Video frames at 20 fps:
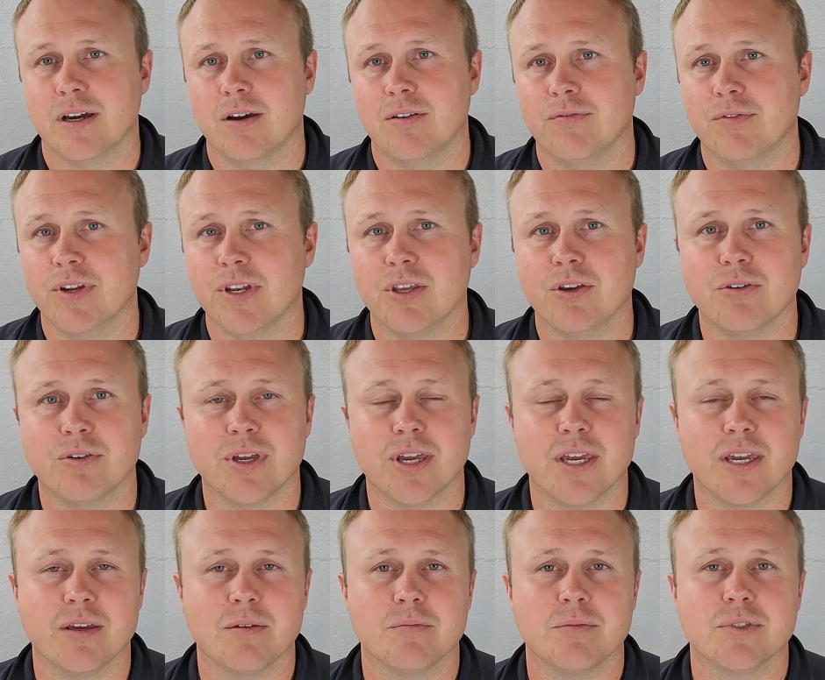video
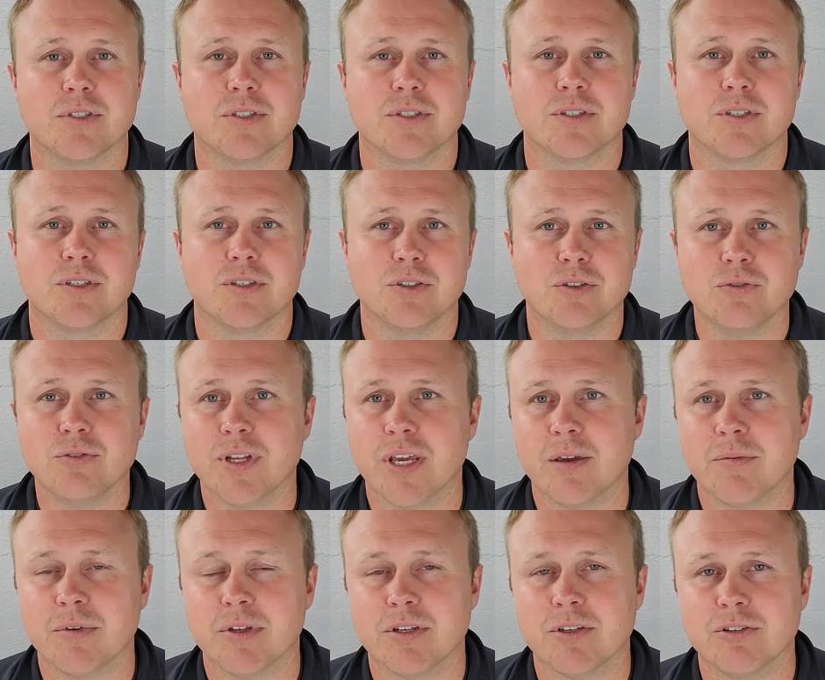games, you
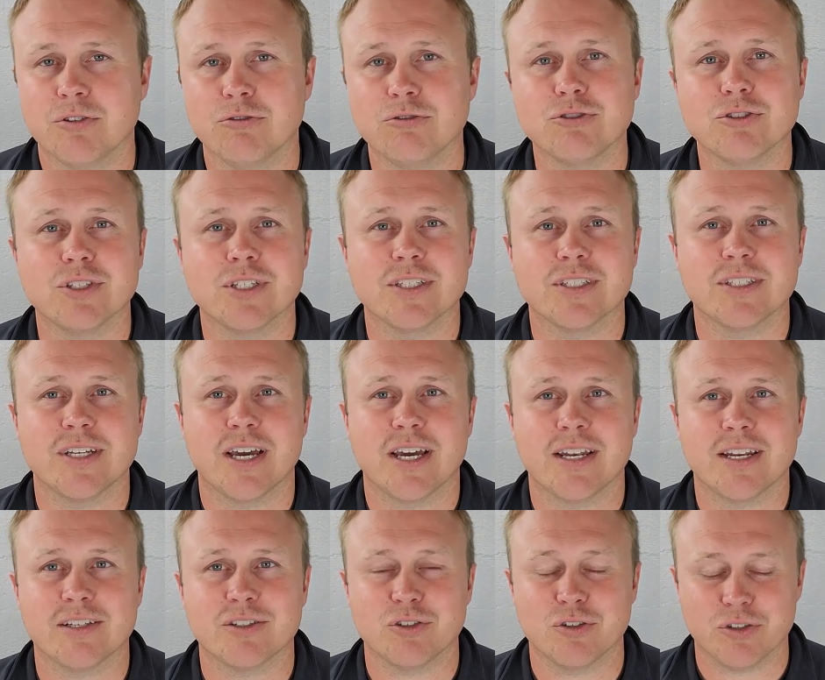name it. Usually it's
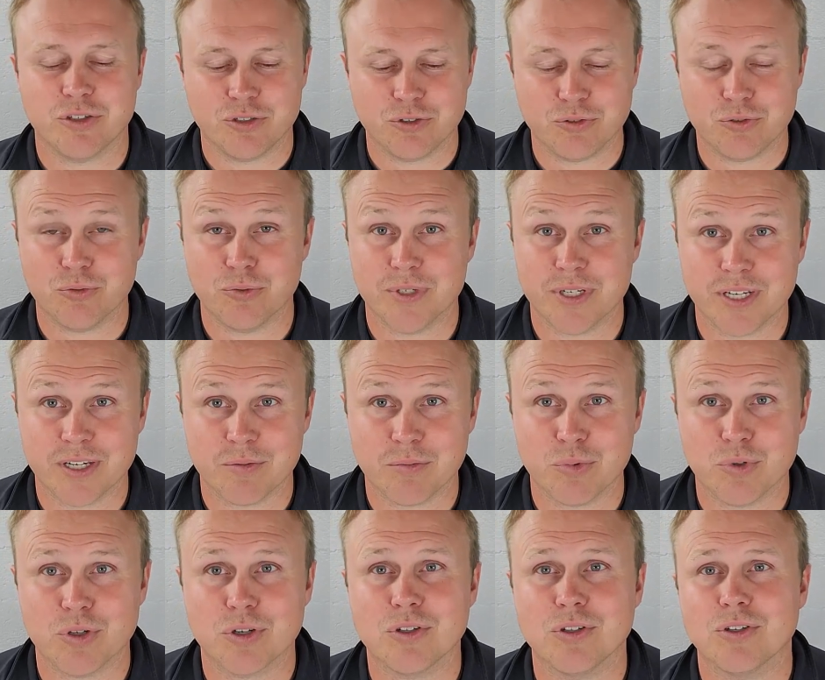not necessarily due to reading a
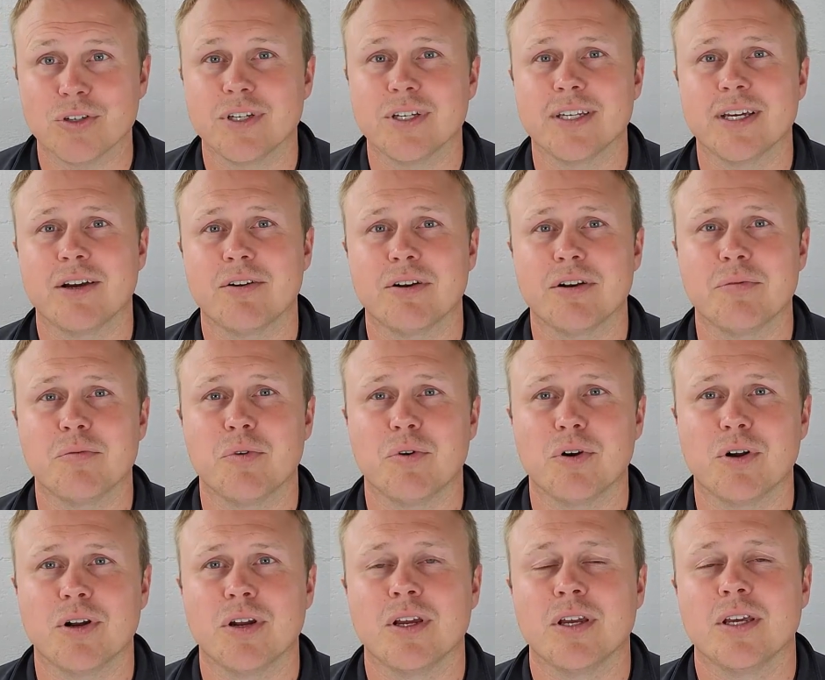book, looking down
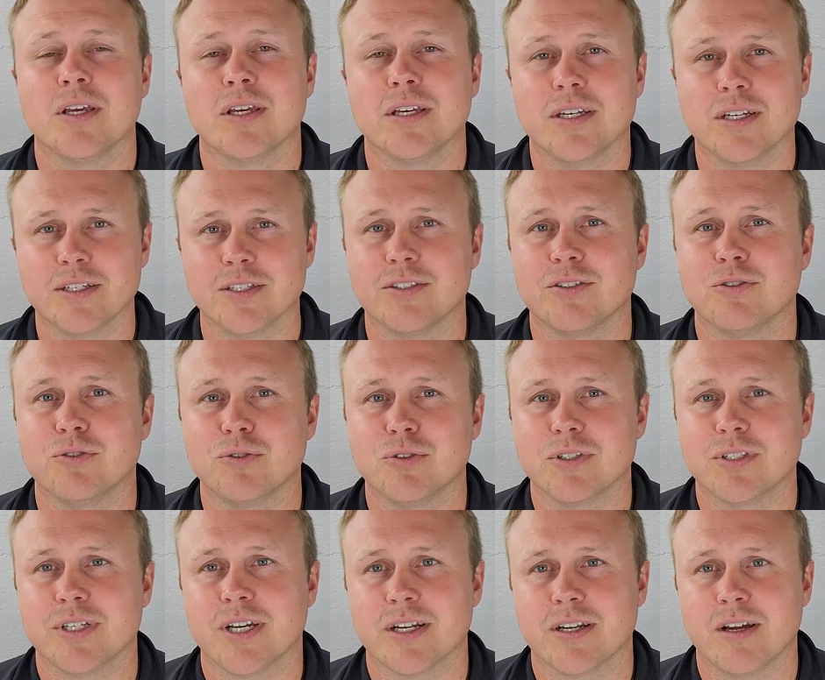anymore. It's due to
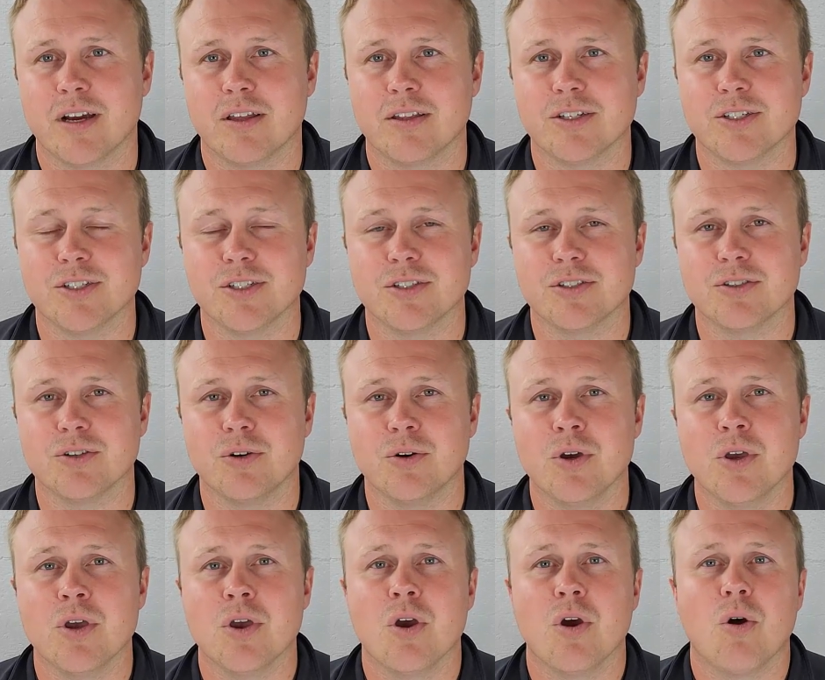technology. So
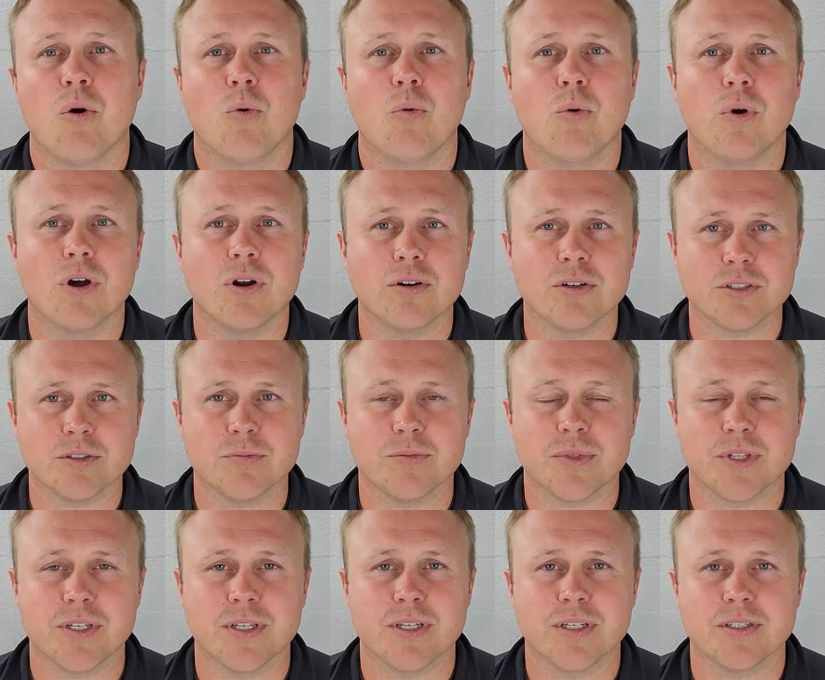what are some
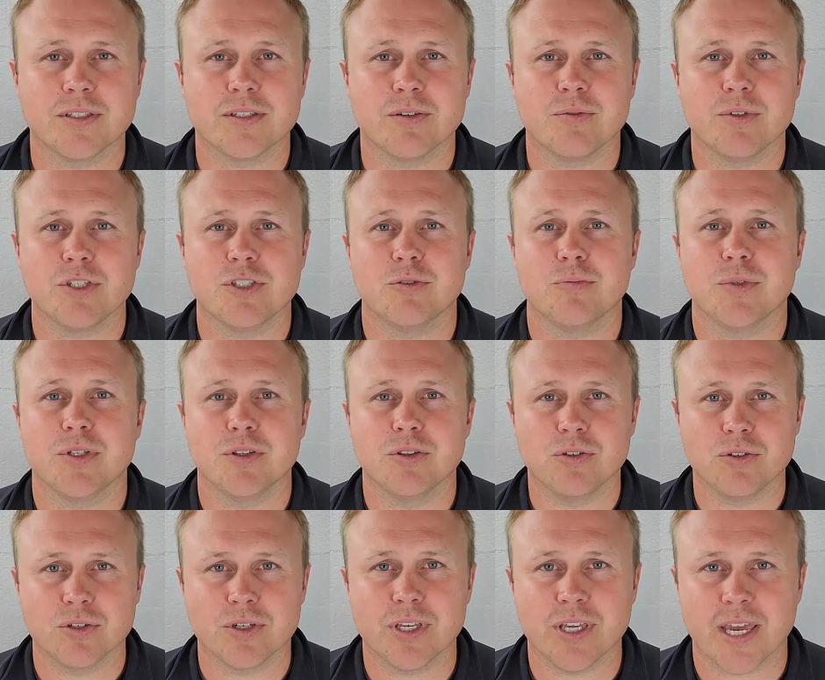things that we should be
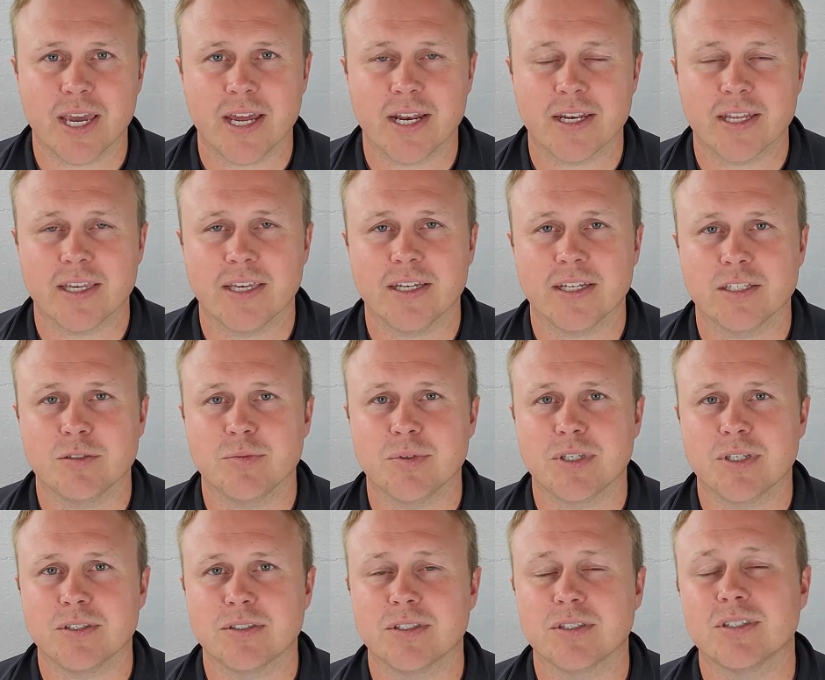looking at in kids?
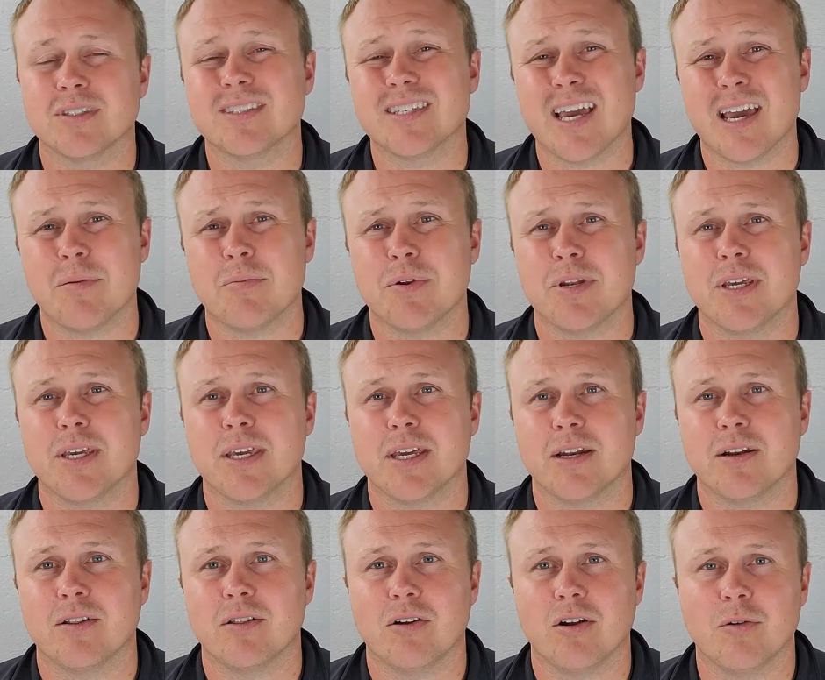Because this is happening at
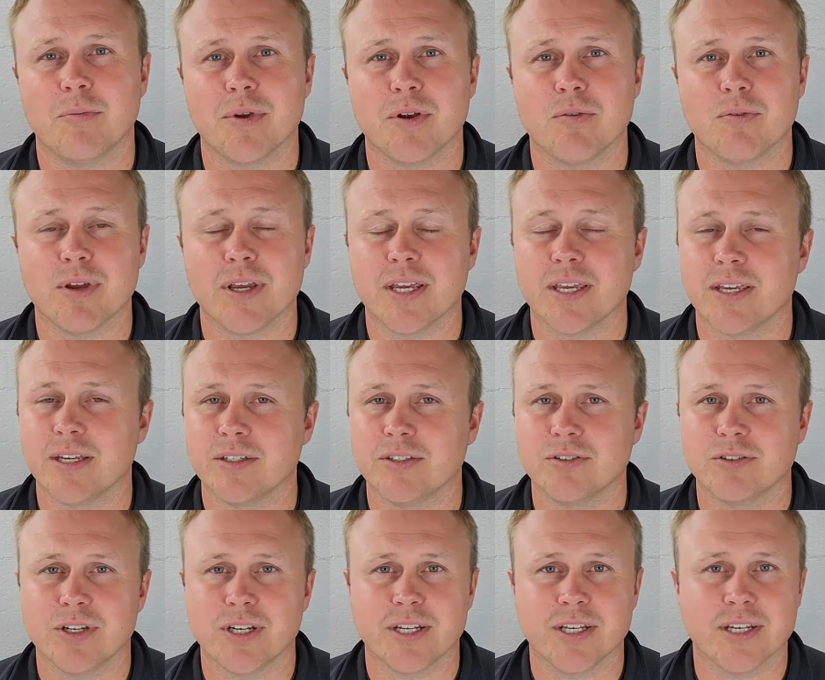an alarming rate. Kids
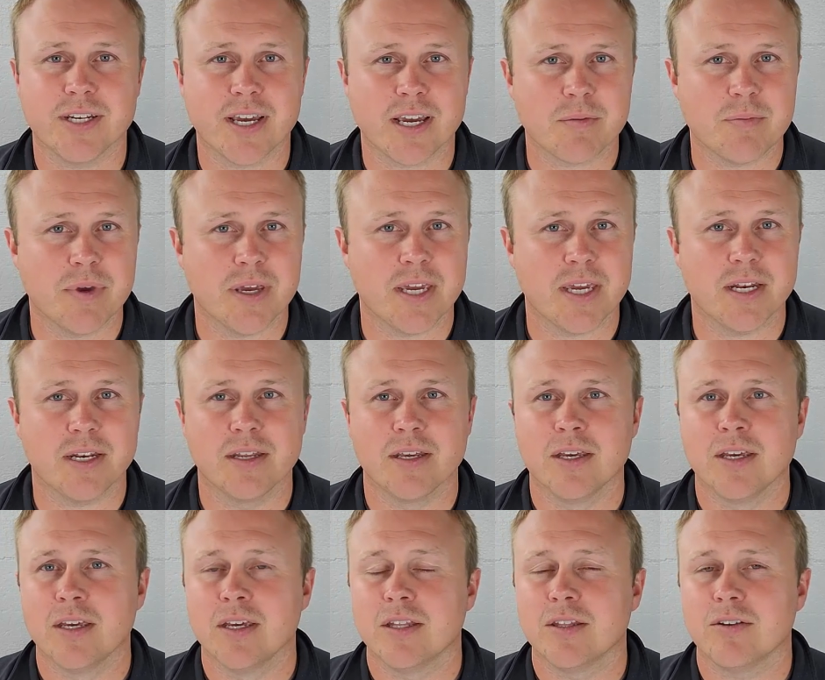are getting neck pain,
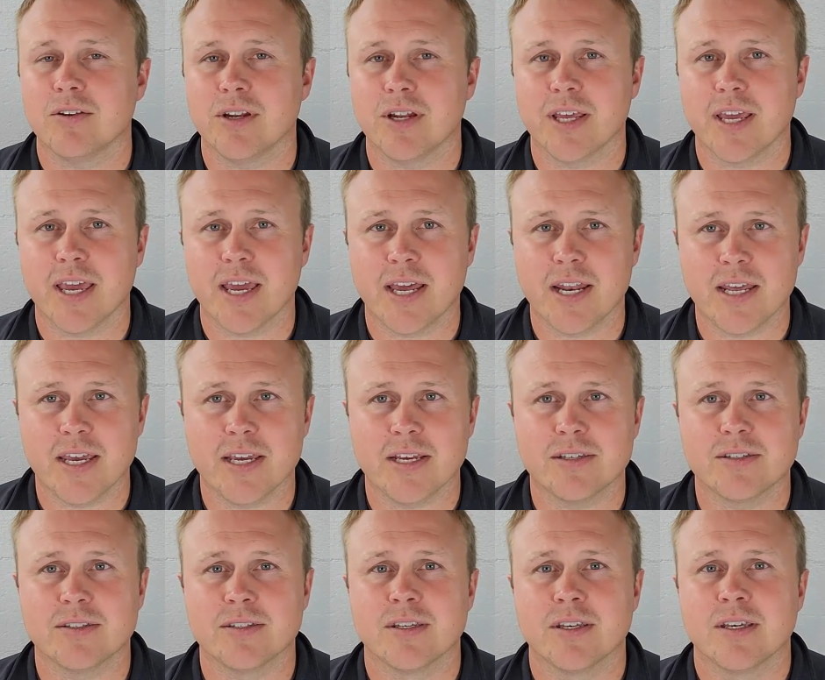they're getting
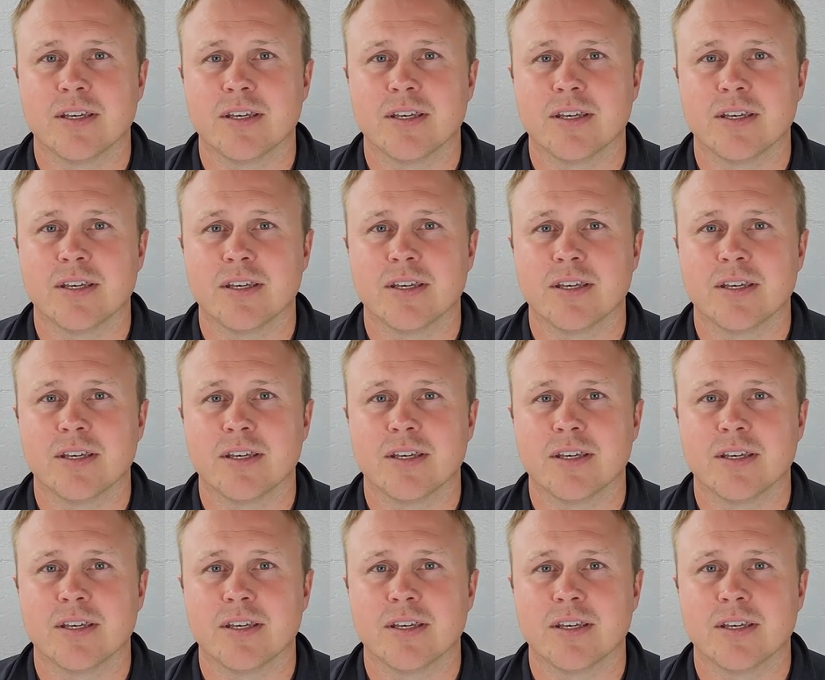headaches.